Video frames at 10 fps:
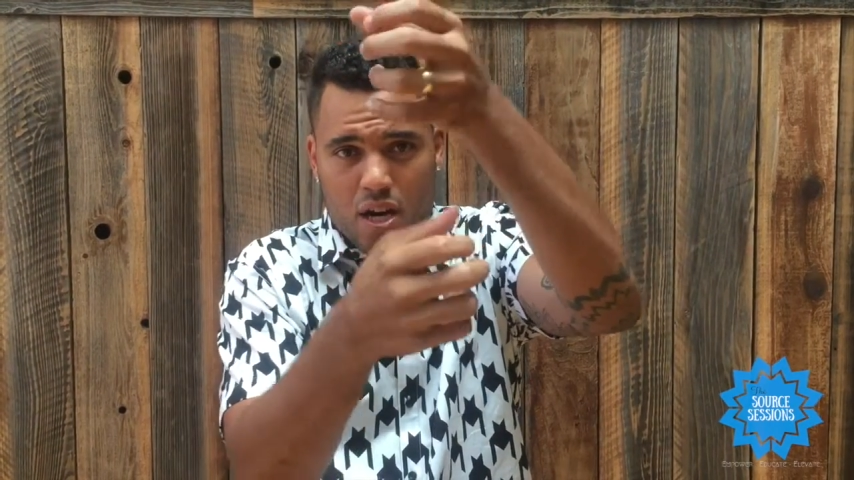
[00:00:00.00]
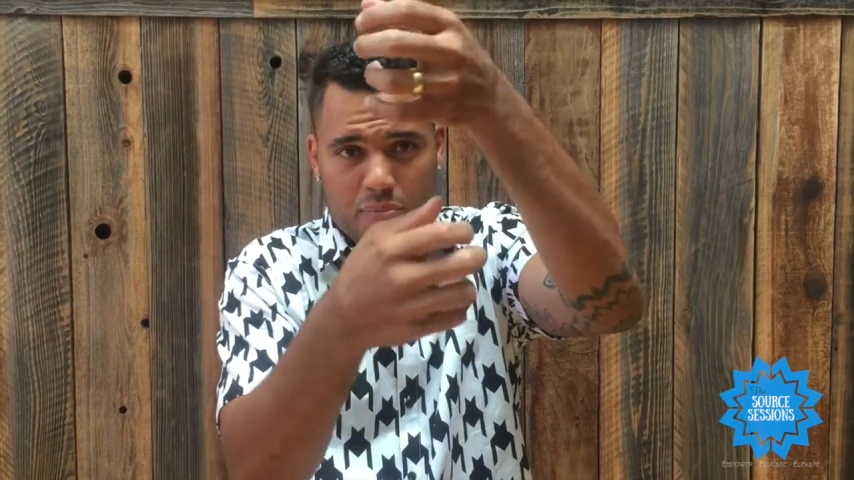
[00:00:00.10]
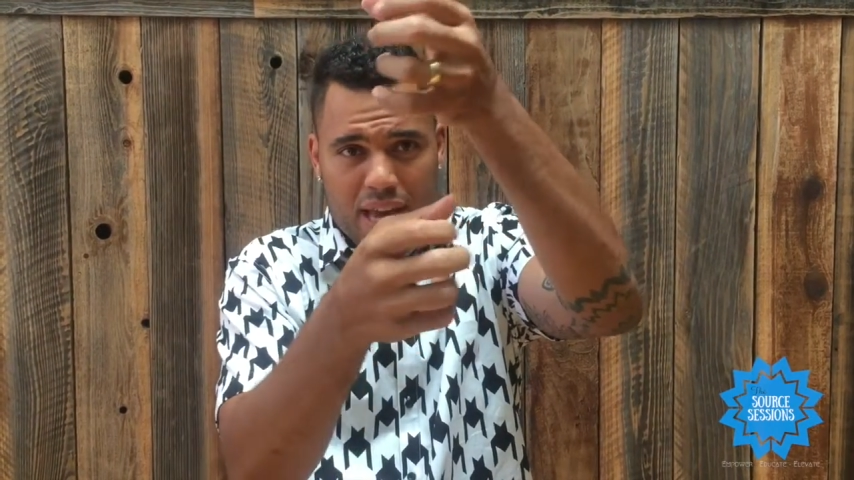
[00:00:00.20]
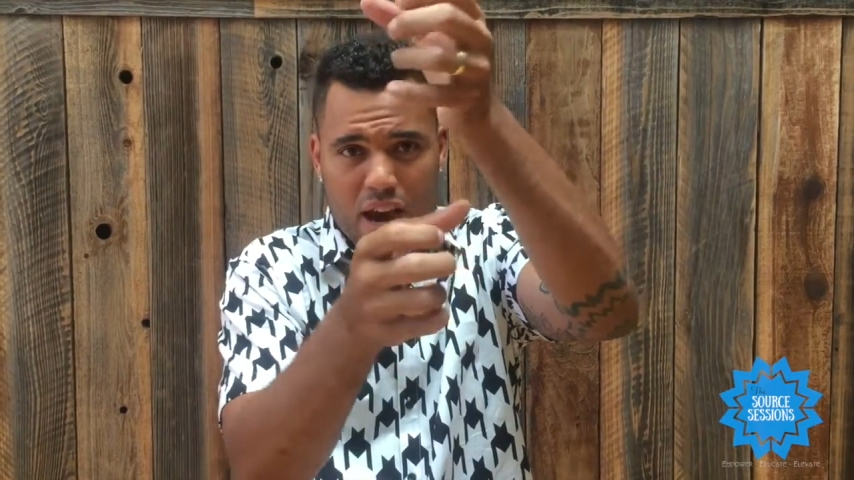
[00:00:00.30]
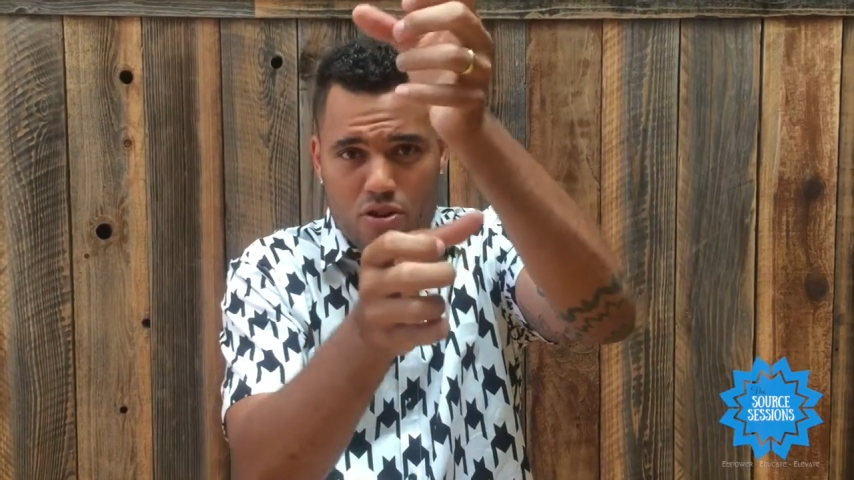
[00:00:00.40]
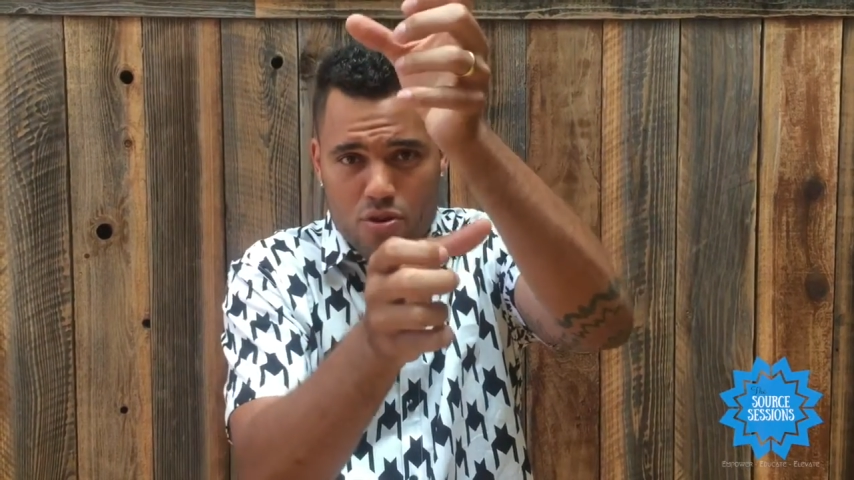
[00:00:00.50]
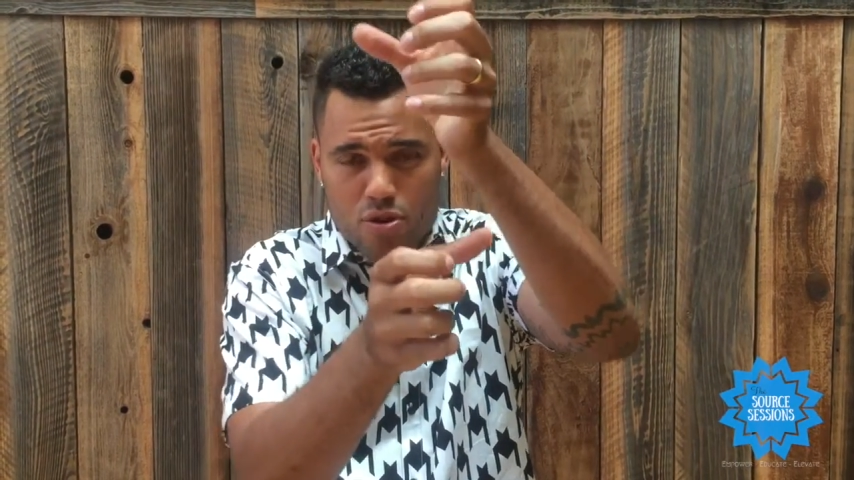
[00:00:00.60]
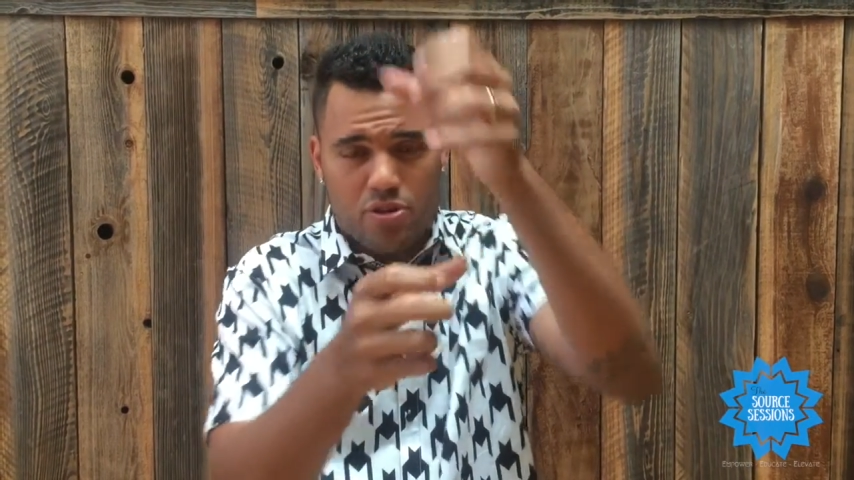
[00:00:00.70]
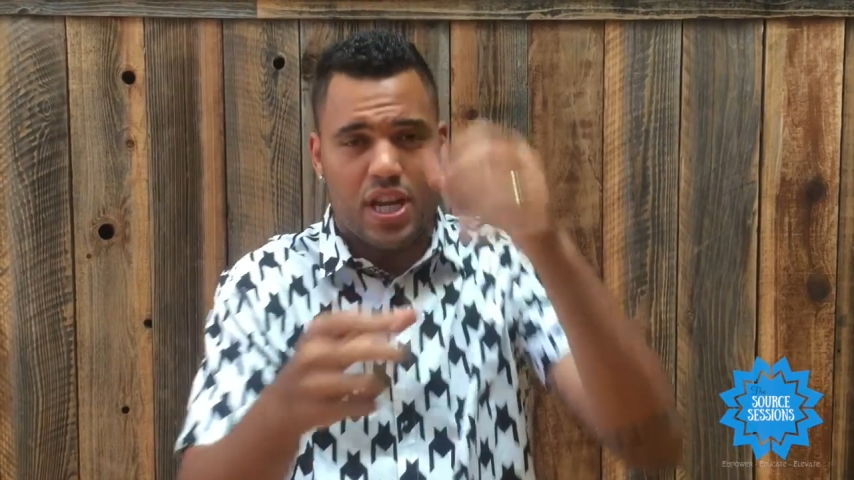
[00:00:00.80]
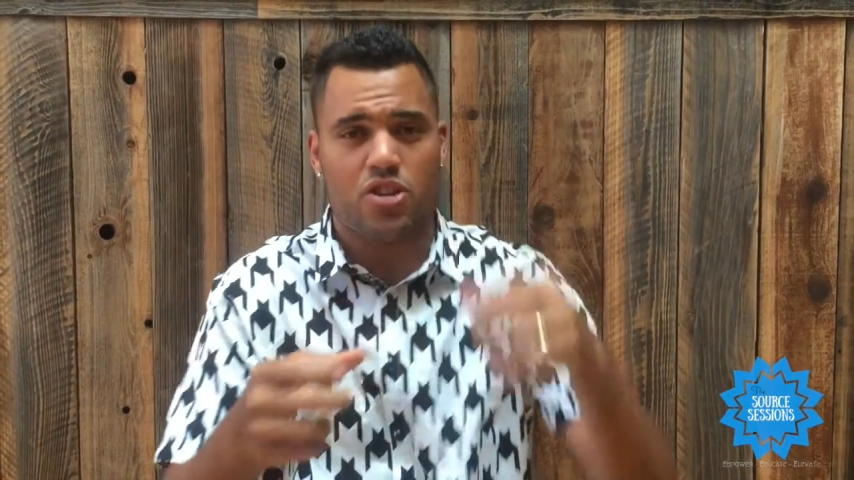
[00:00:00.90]
counter
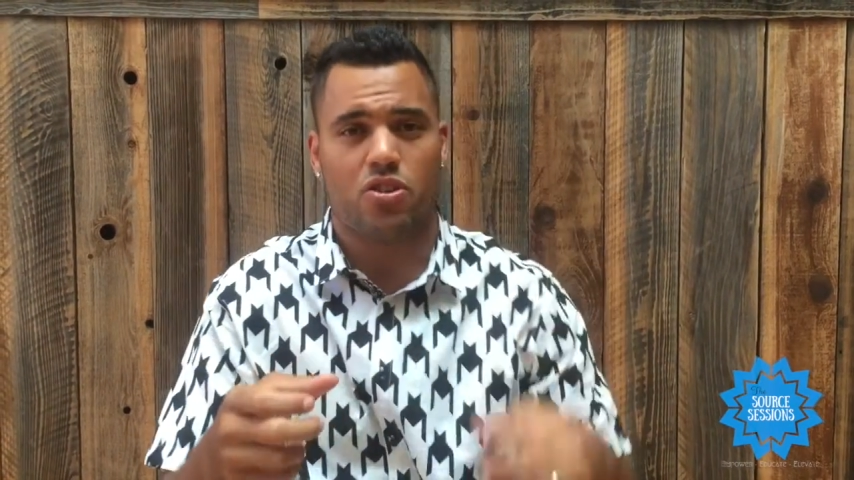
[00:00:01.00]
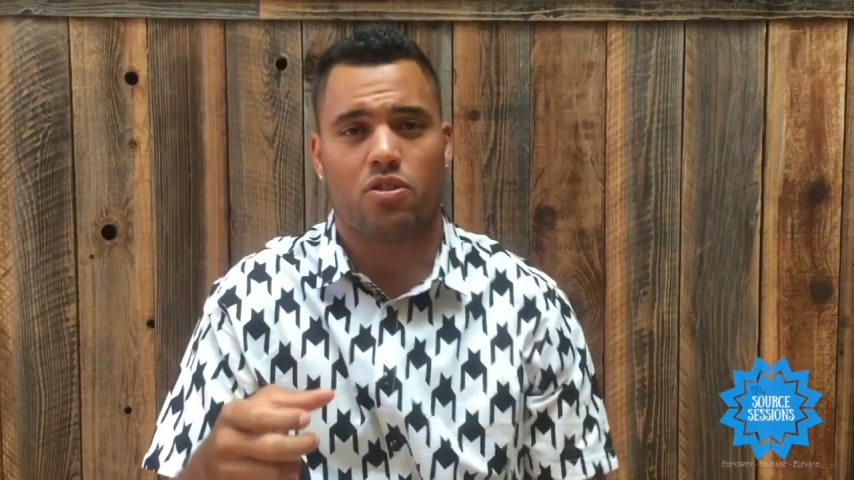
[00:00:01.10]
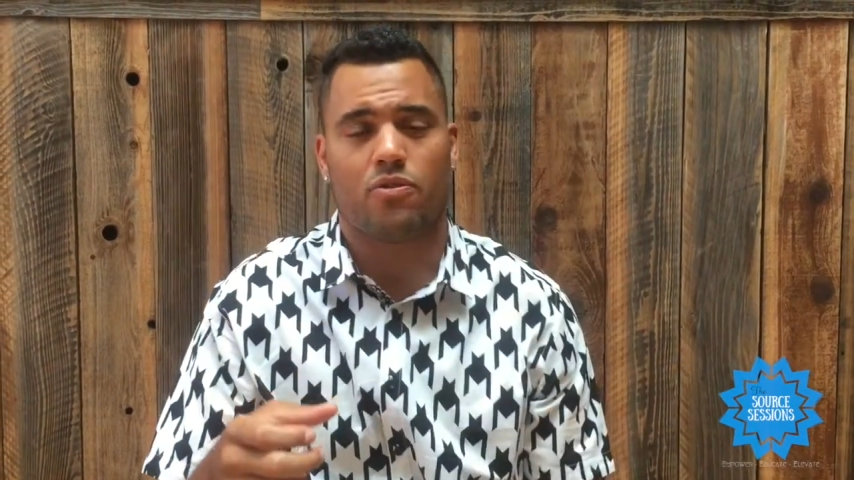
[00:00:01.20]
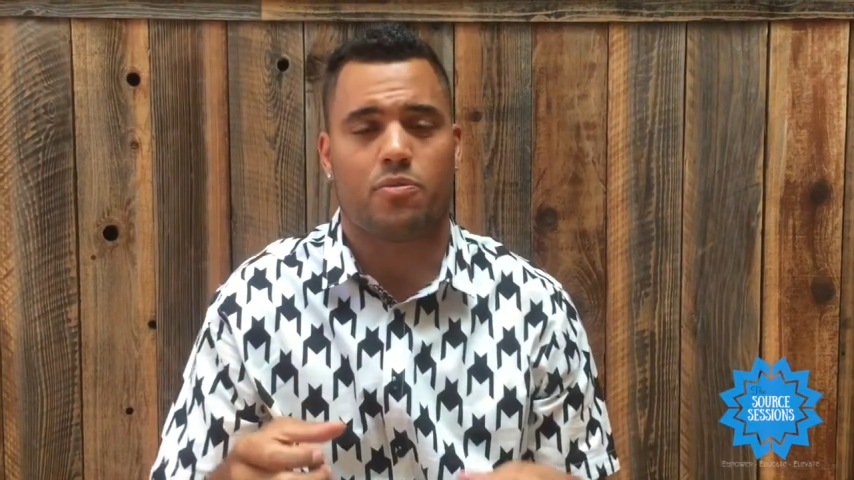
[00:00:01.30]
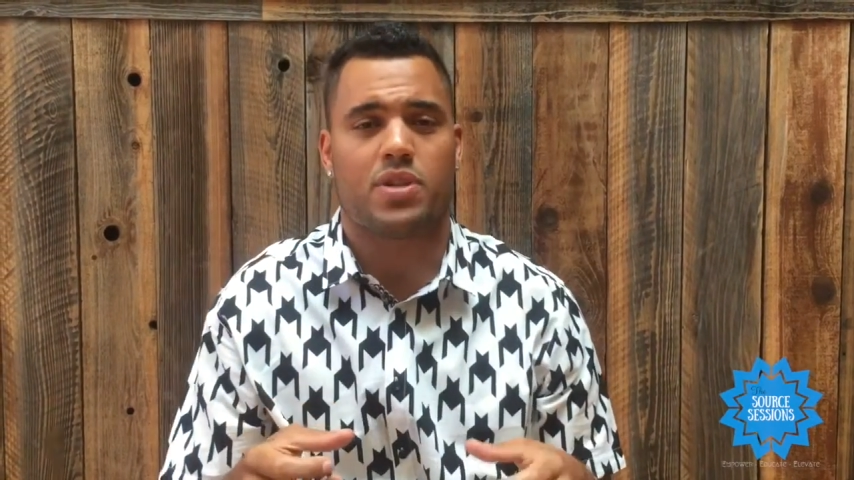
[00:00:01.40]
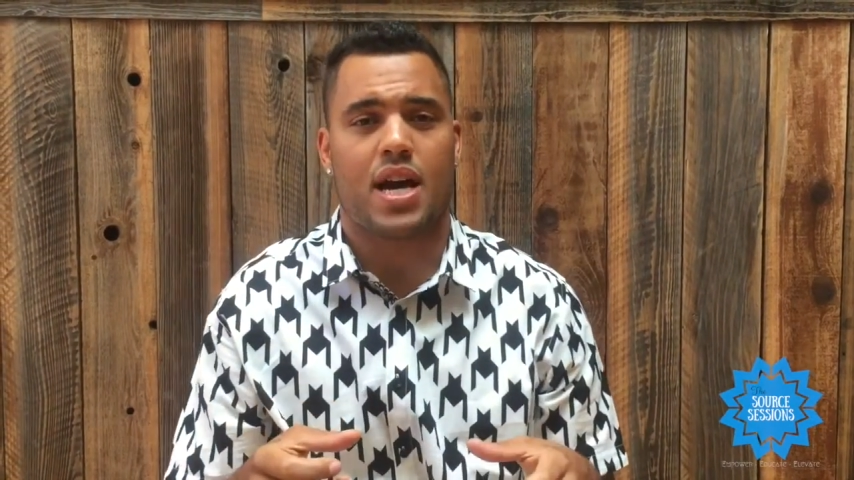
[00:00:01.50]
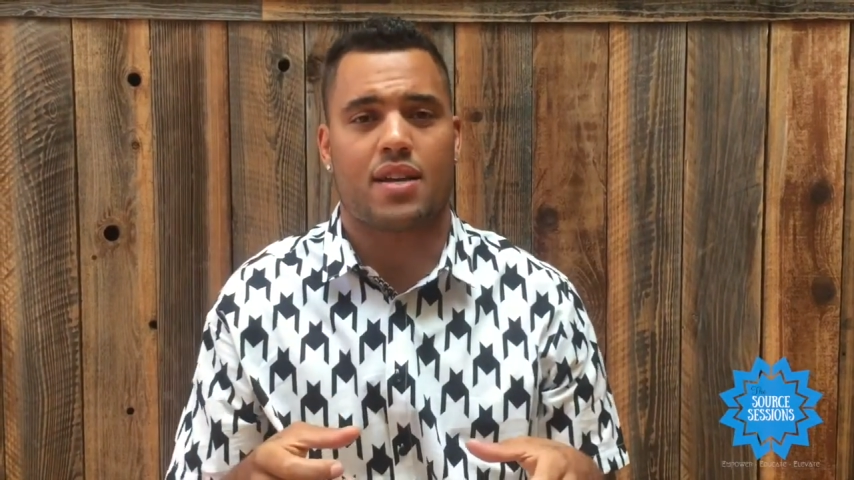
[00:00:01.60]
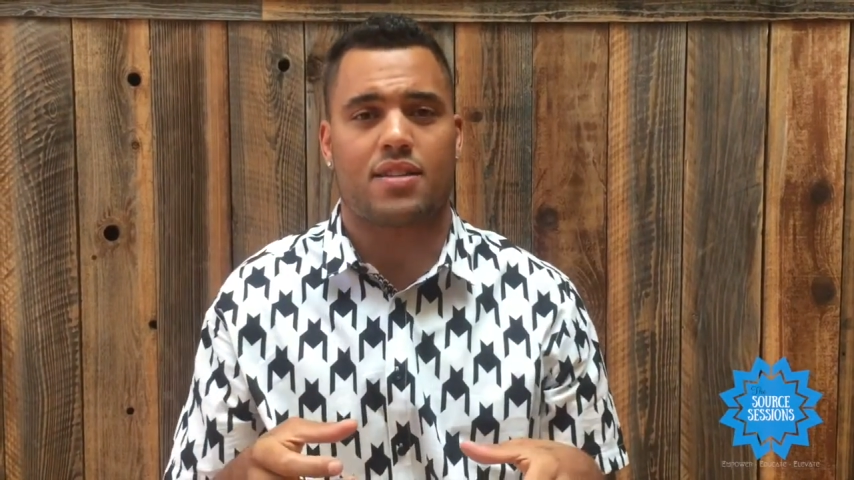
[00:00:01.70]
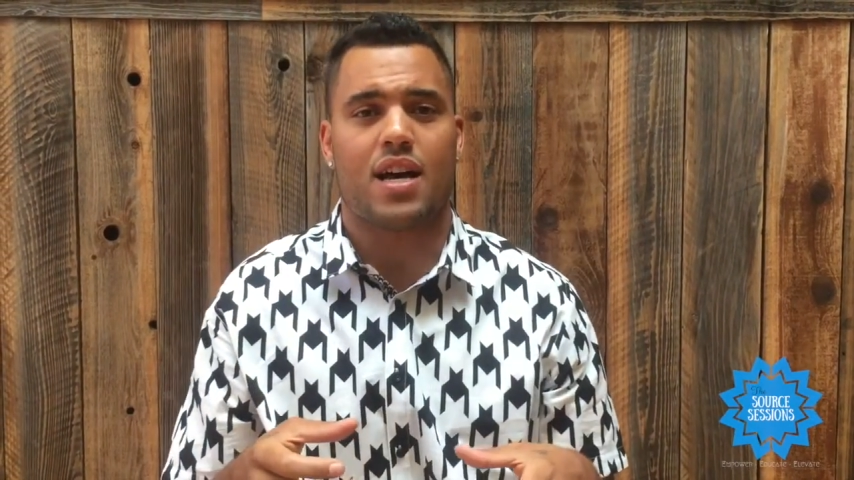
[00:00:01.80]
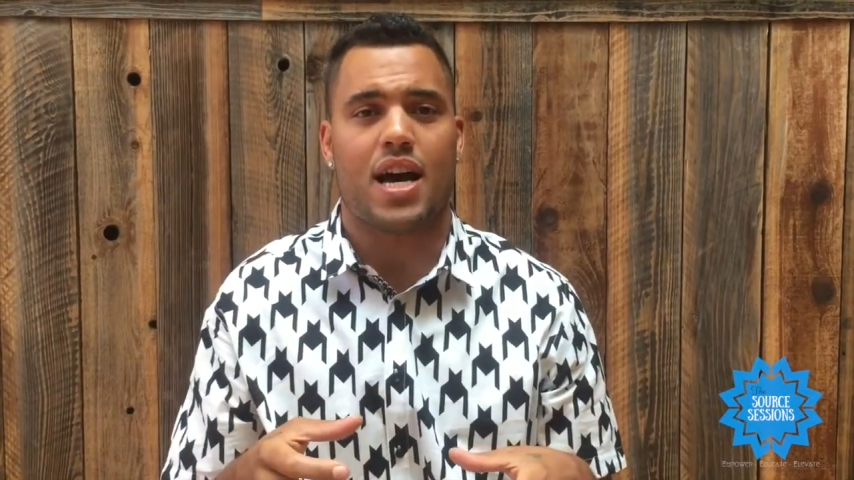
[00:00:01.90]
rotation going from side
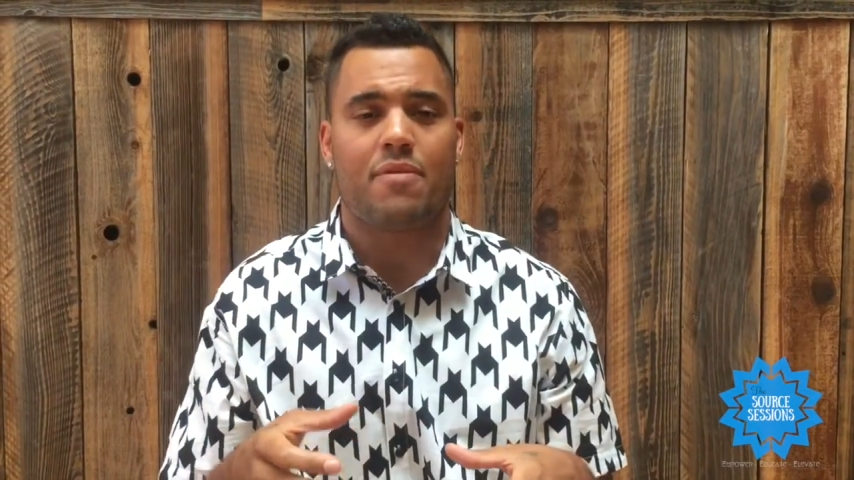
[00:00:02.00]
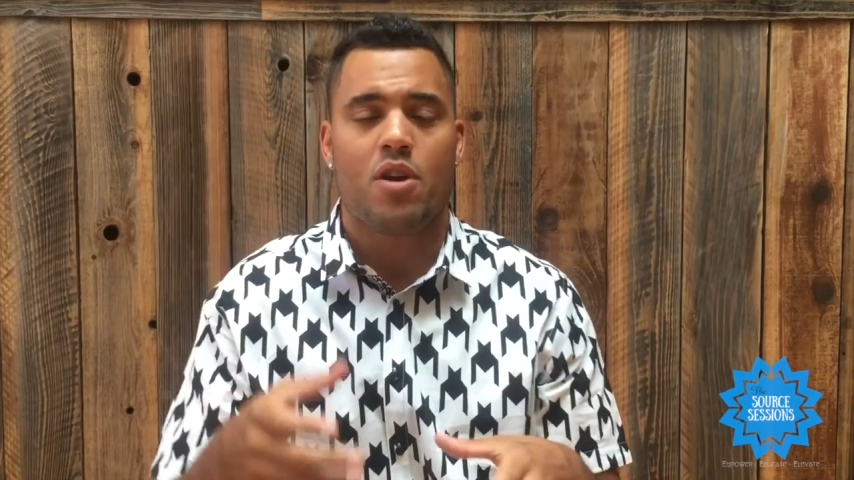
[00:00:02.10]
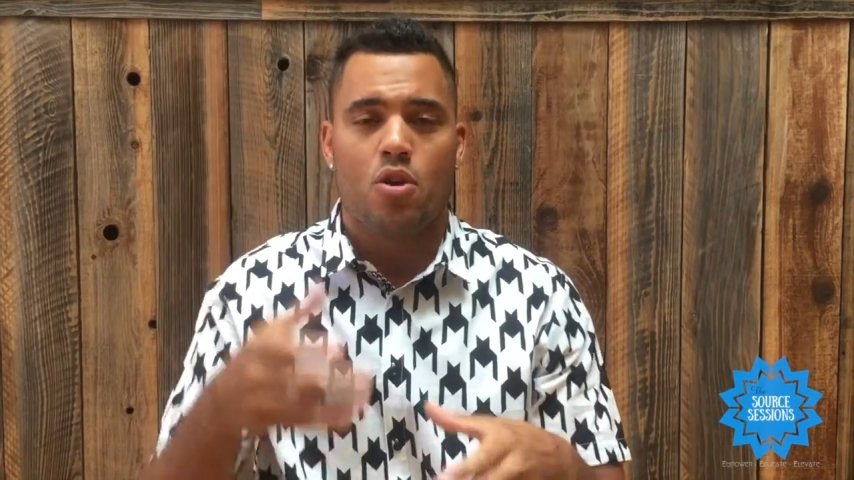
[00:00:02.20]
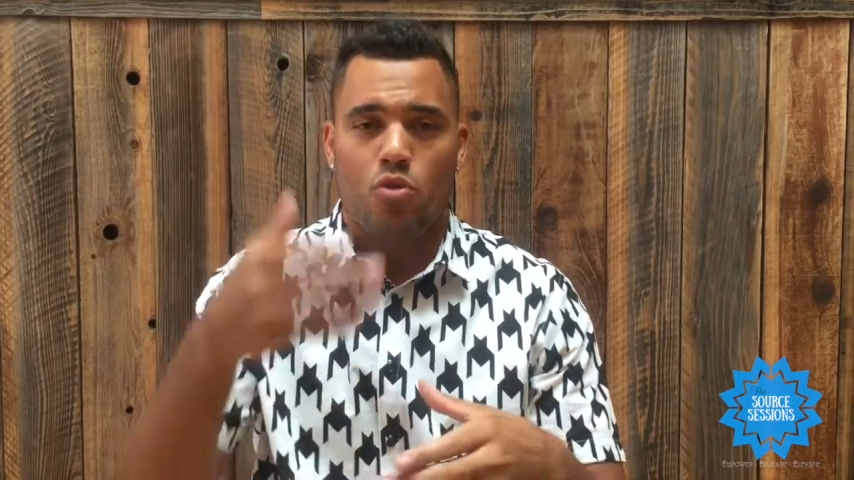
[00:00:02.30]
to side,